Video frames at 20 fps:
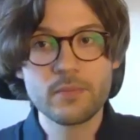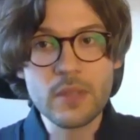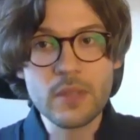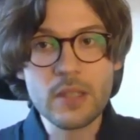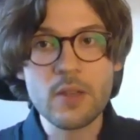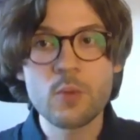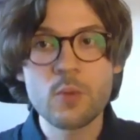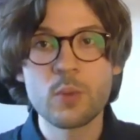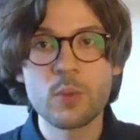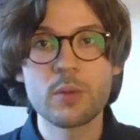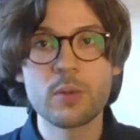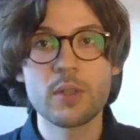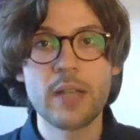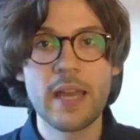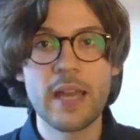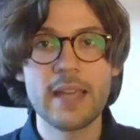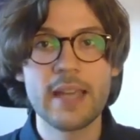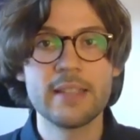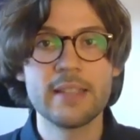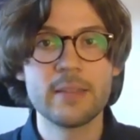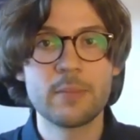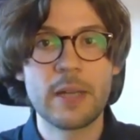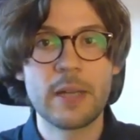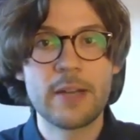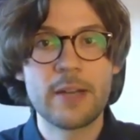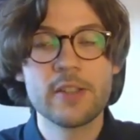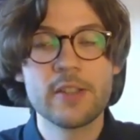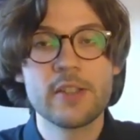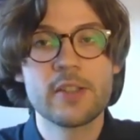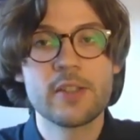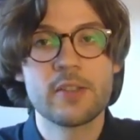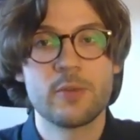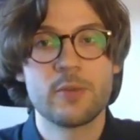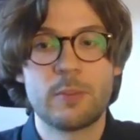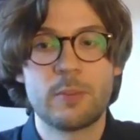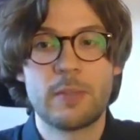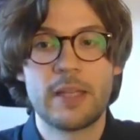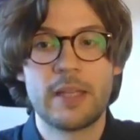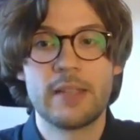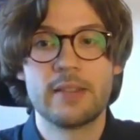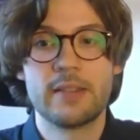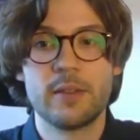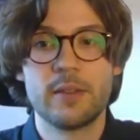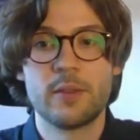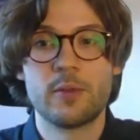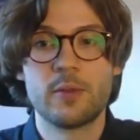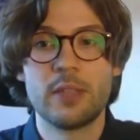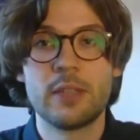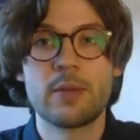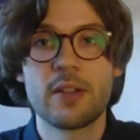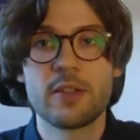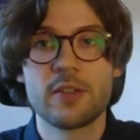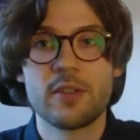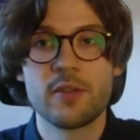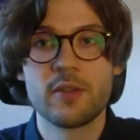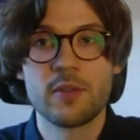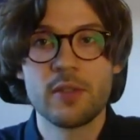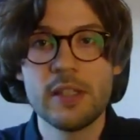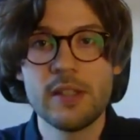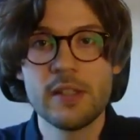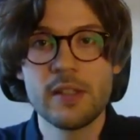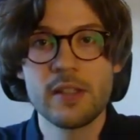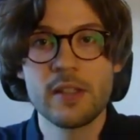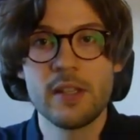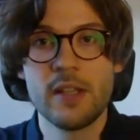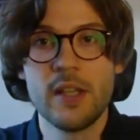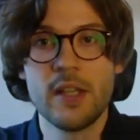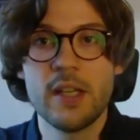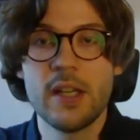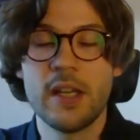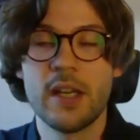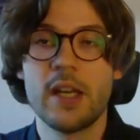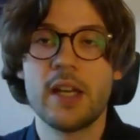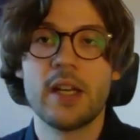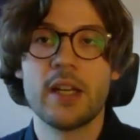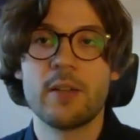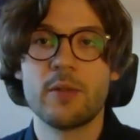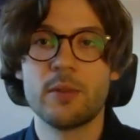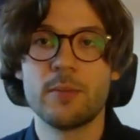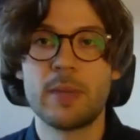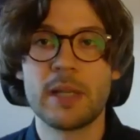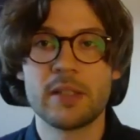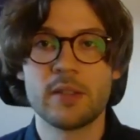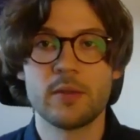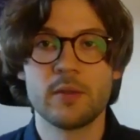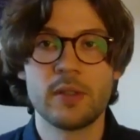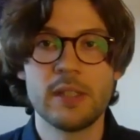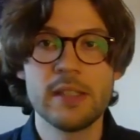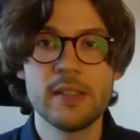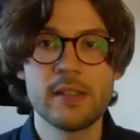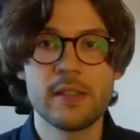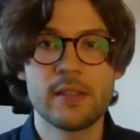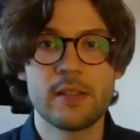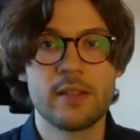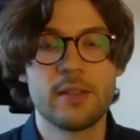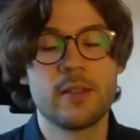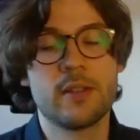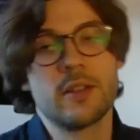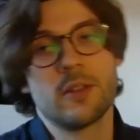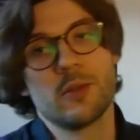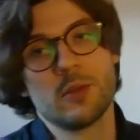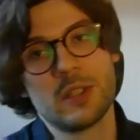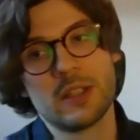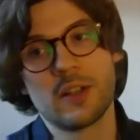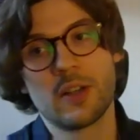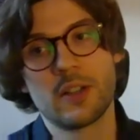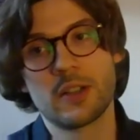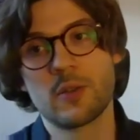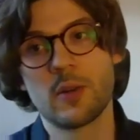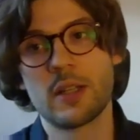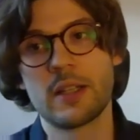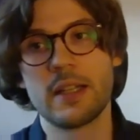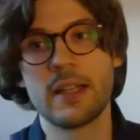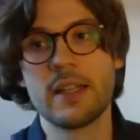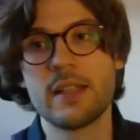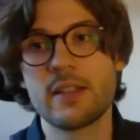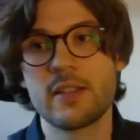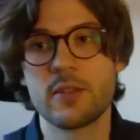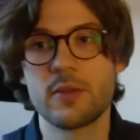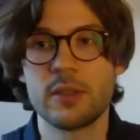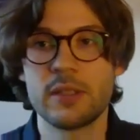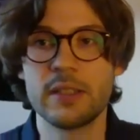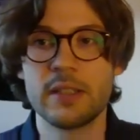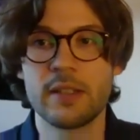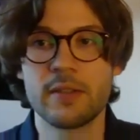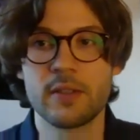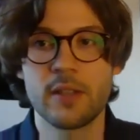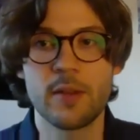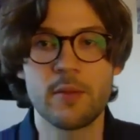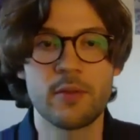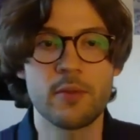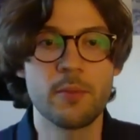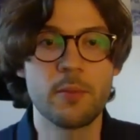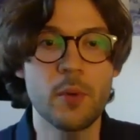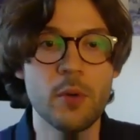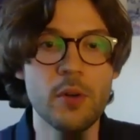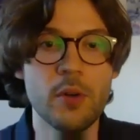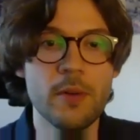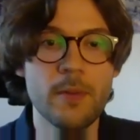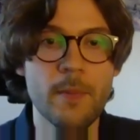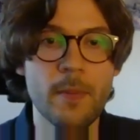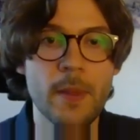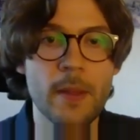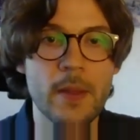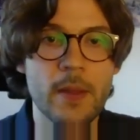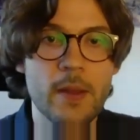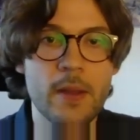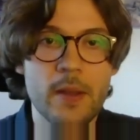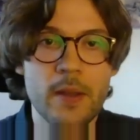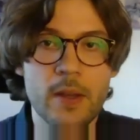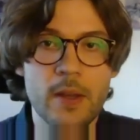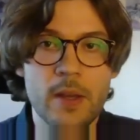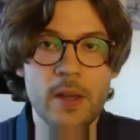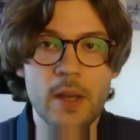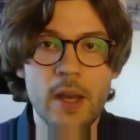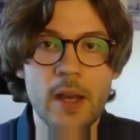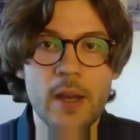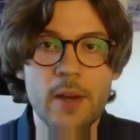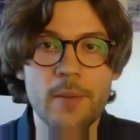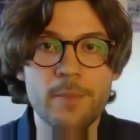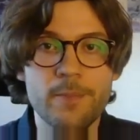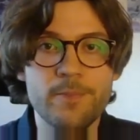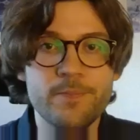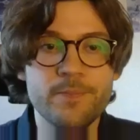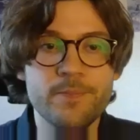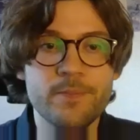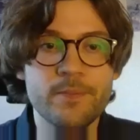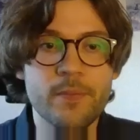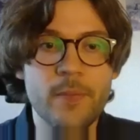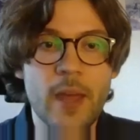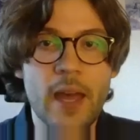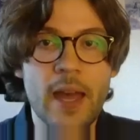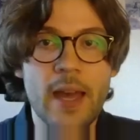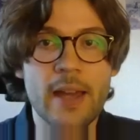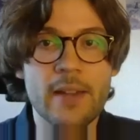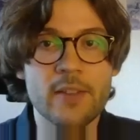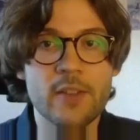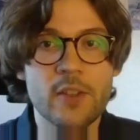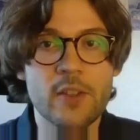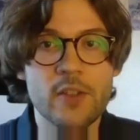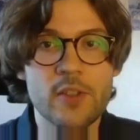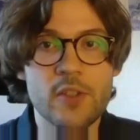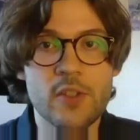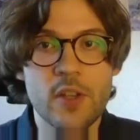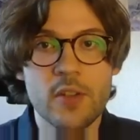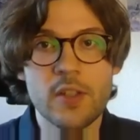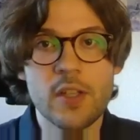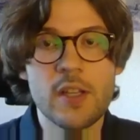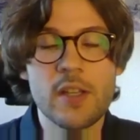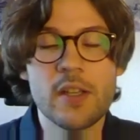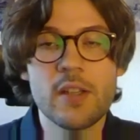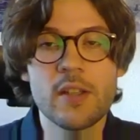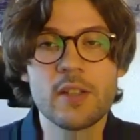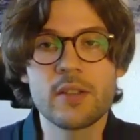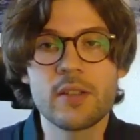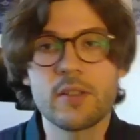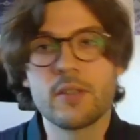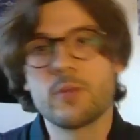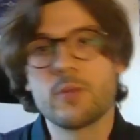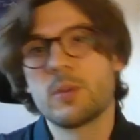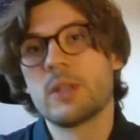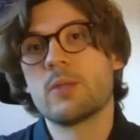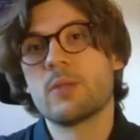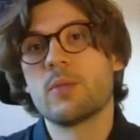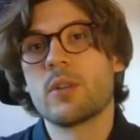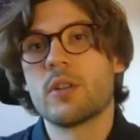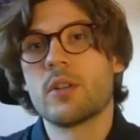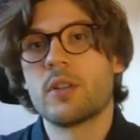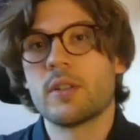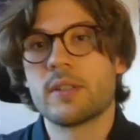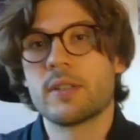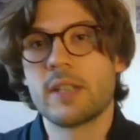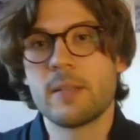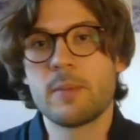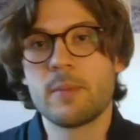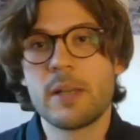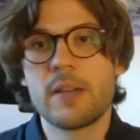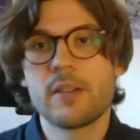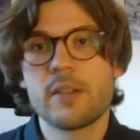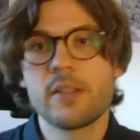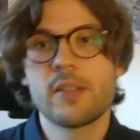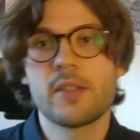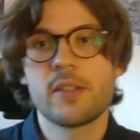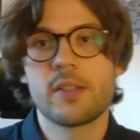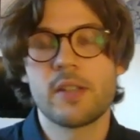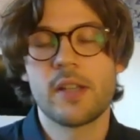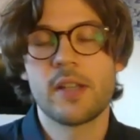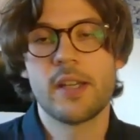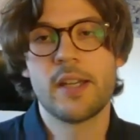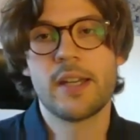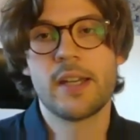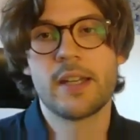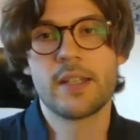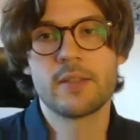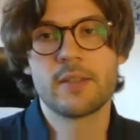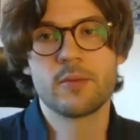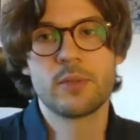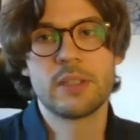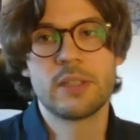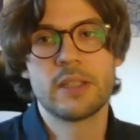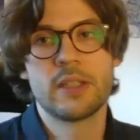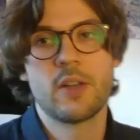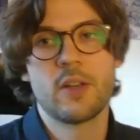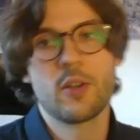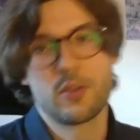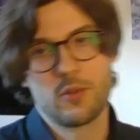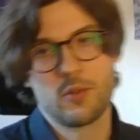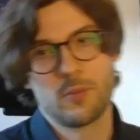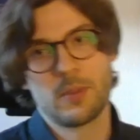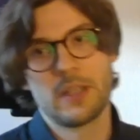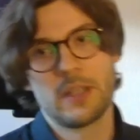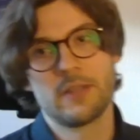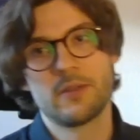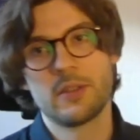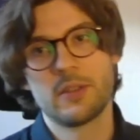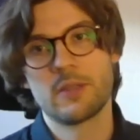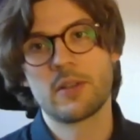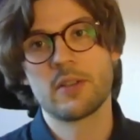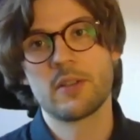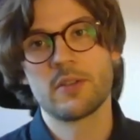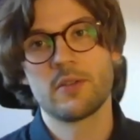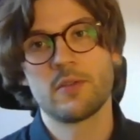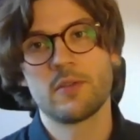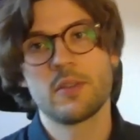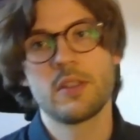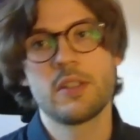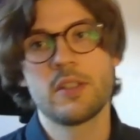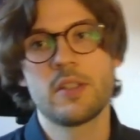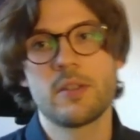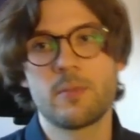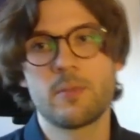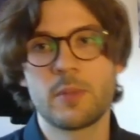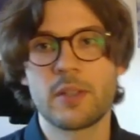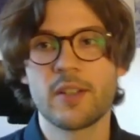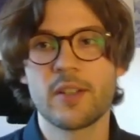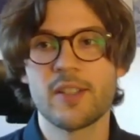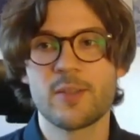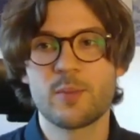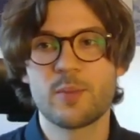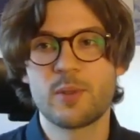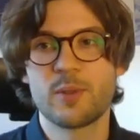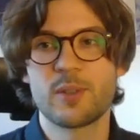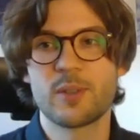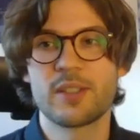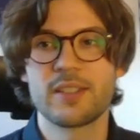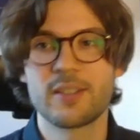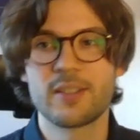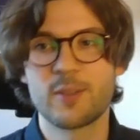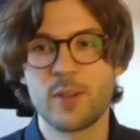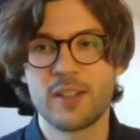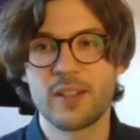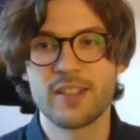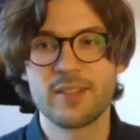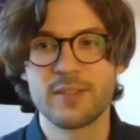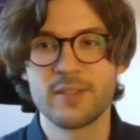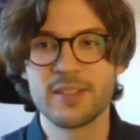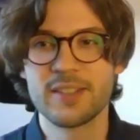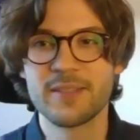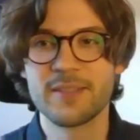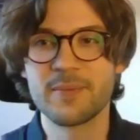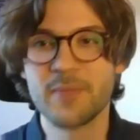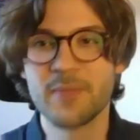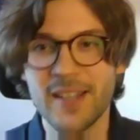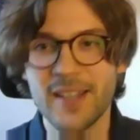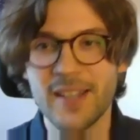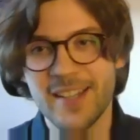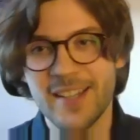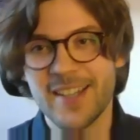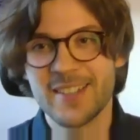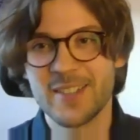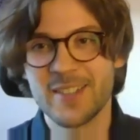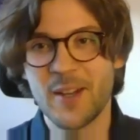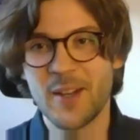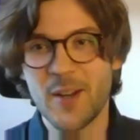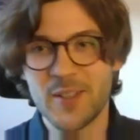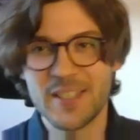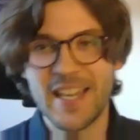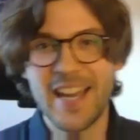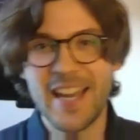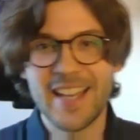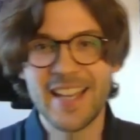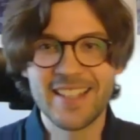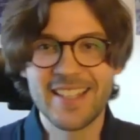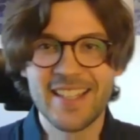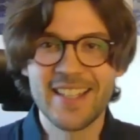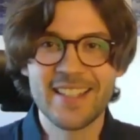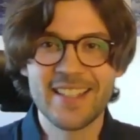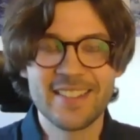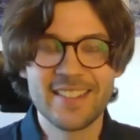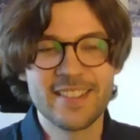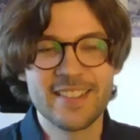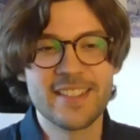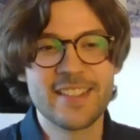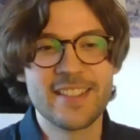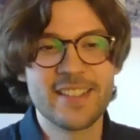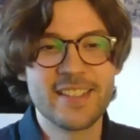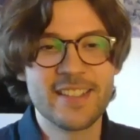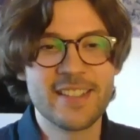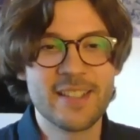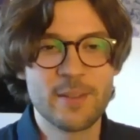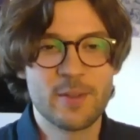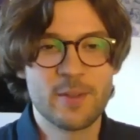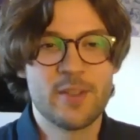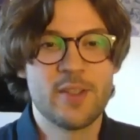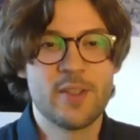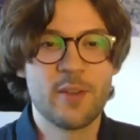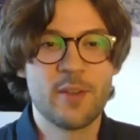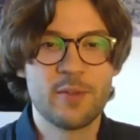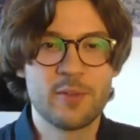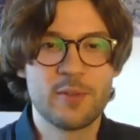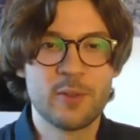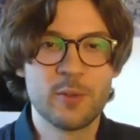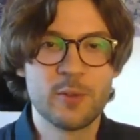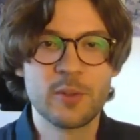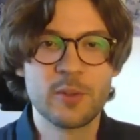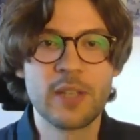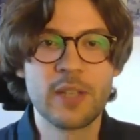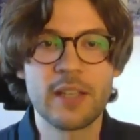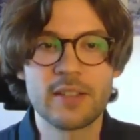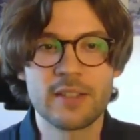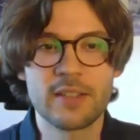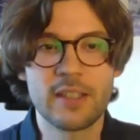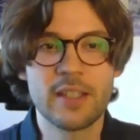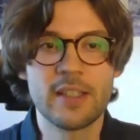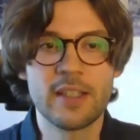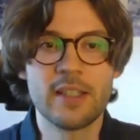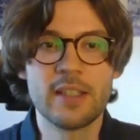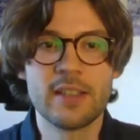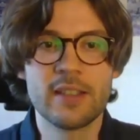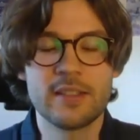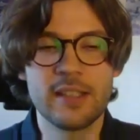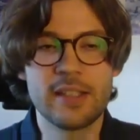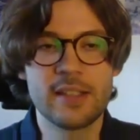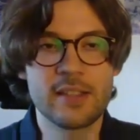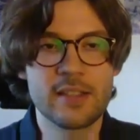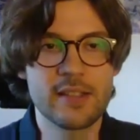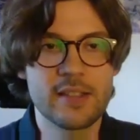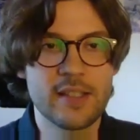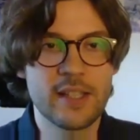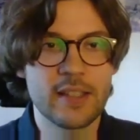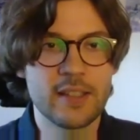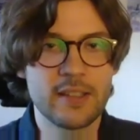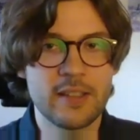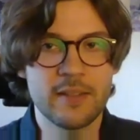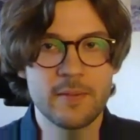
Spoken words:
We were 18 players. We played 3 rounds of Swiss with best of 3s. We started quite late, so we didn't have time for more. And on Sunday, we were 10 players, and we also played 3 rounds of Swiss because we were kind of a tired gang, and it was enough to get a decent standing.